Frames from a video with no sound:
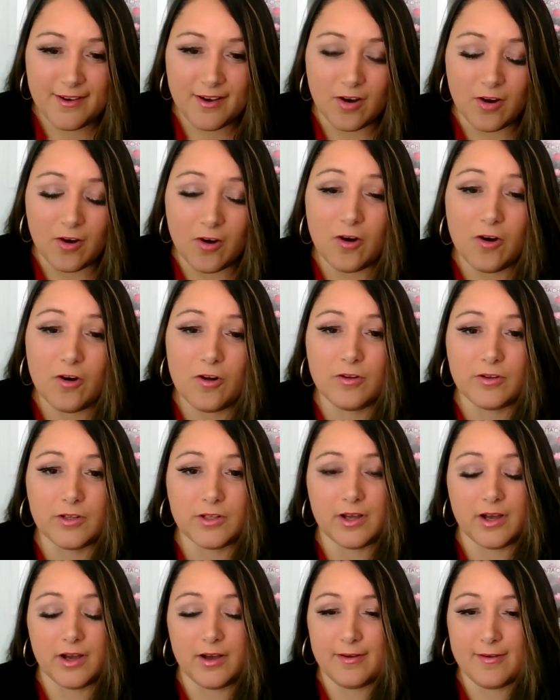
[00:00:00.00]

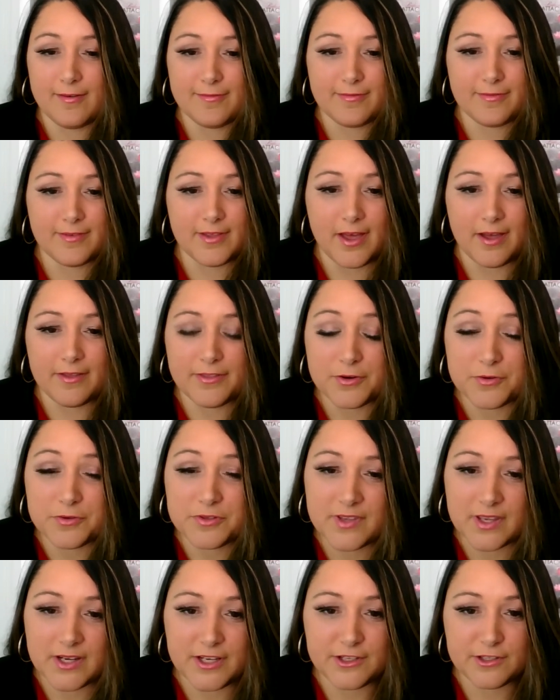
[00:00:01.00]
all of those
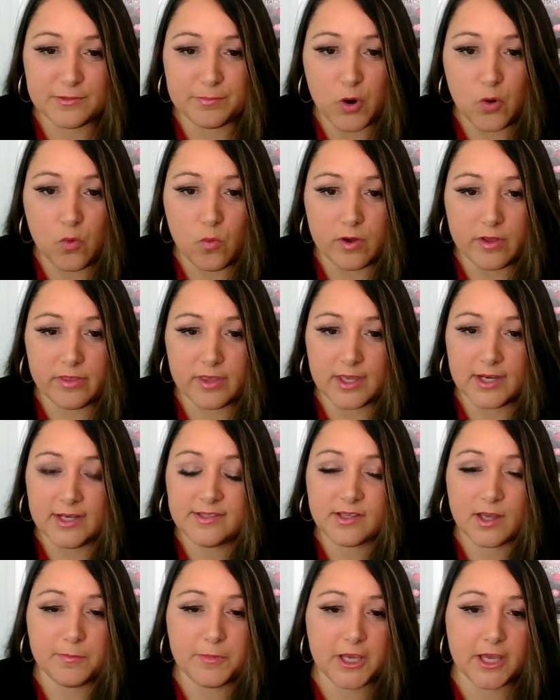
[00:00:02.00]
that he spoke with.
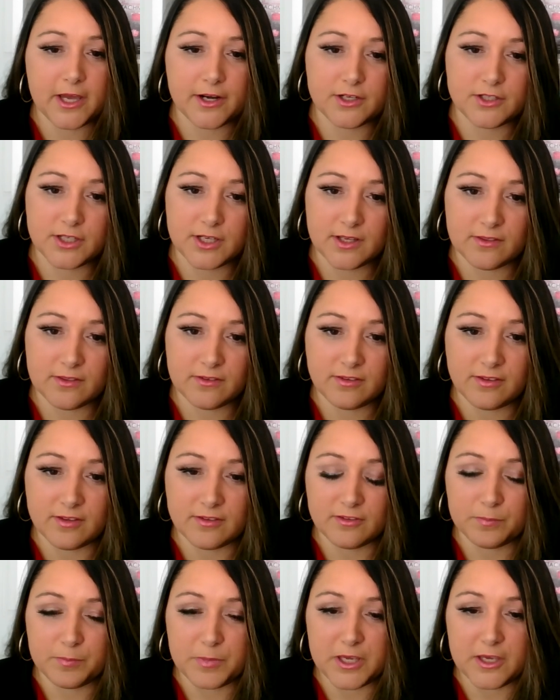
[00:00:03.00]
Anytime he got a chance to
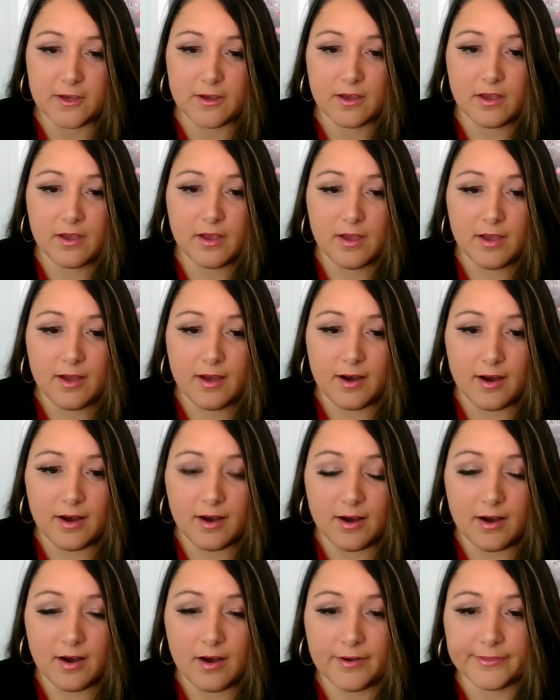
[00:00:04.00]
speak
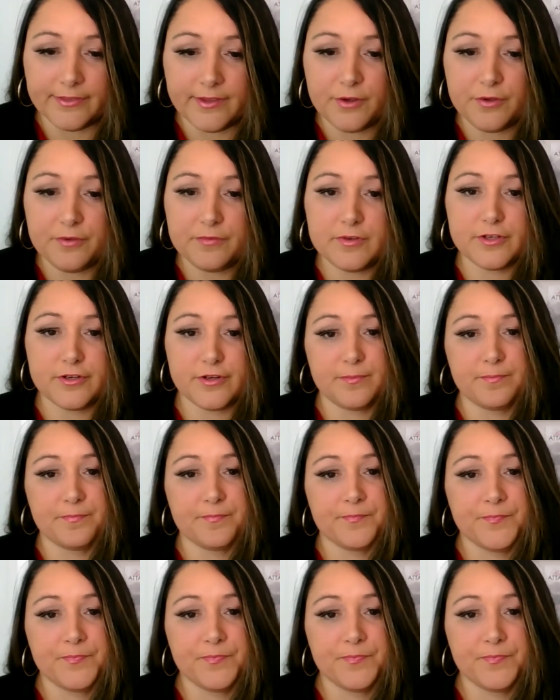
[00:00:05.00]
on television,